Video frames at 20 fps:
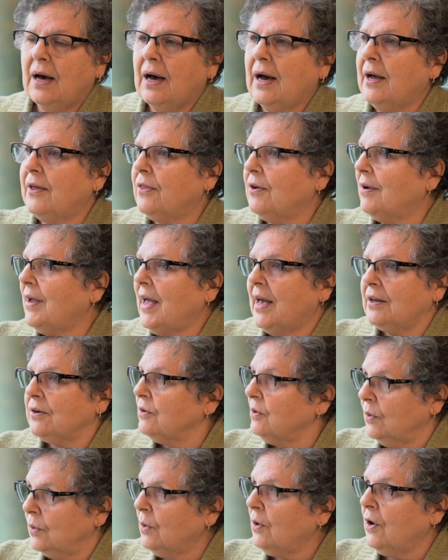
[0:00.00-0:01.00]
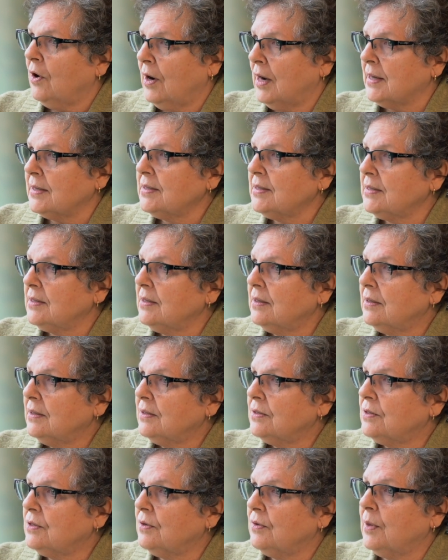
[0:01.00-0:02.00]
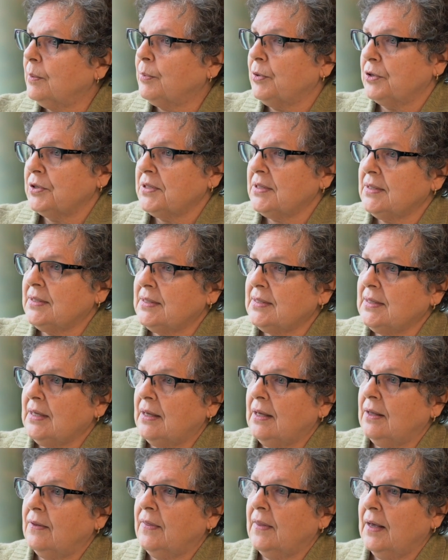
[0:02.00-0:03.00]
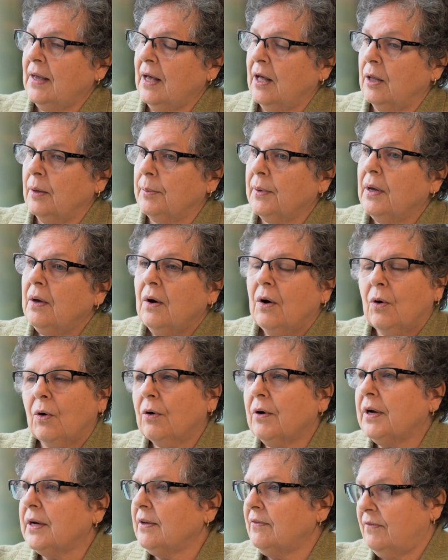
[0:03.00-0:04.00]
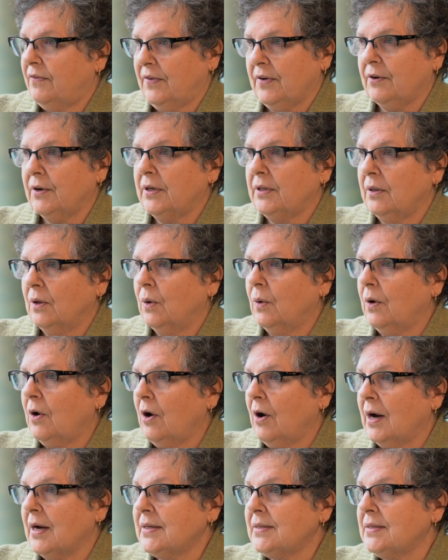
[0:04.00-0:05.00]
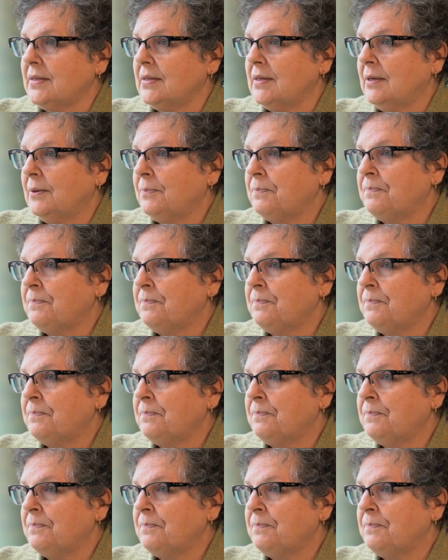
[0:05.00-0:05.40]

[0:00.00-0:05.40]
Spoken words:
either at no cost to the person seeking the help or at a very low cost.